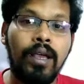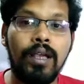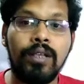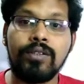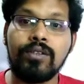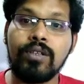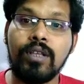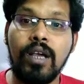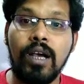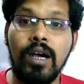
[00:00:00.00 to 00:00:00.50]

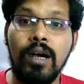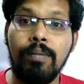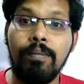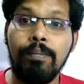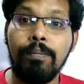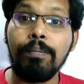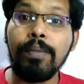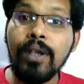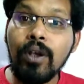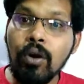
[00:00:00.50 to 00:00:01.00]
has
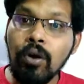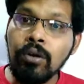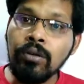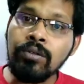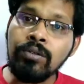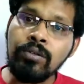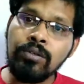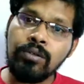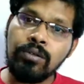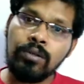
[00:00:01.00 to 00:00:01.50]
come,
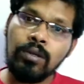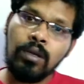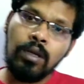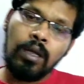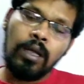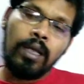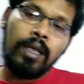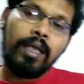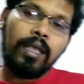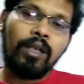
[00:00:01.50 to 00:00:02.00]
because
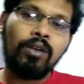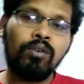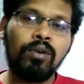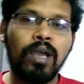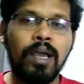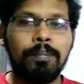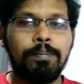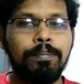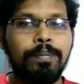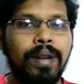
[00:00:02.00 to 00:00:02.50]
you
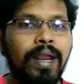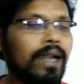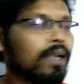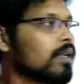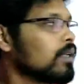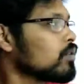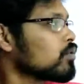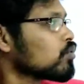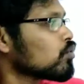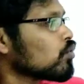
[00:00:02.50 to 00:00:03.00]
have
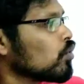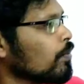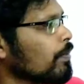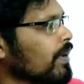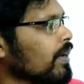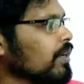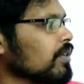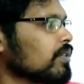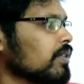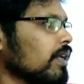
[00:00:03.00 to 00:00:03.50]
practiced so
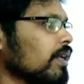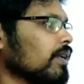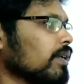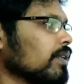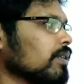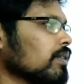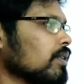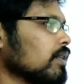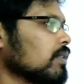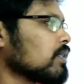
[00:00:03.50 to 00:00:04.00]
many
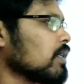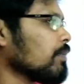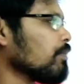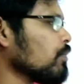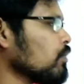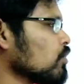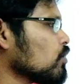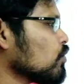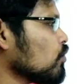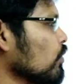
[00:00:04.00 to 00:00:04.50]
sentences.
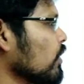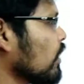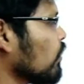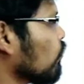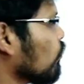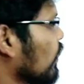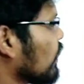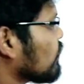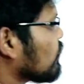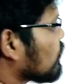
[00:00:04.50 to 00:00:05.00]
Suppose today
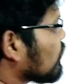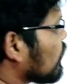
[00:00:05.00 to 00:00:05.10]
one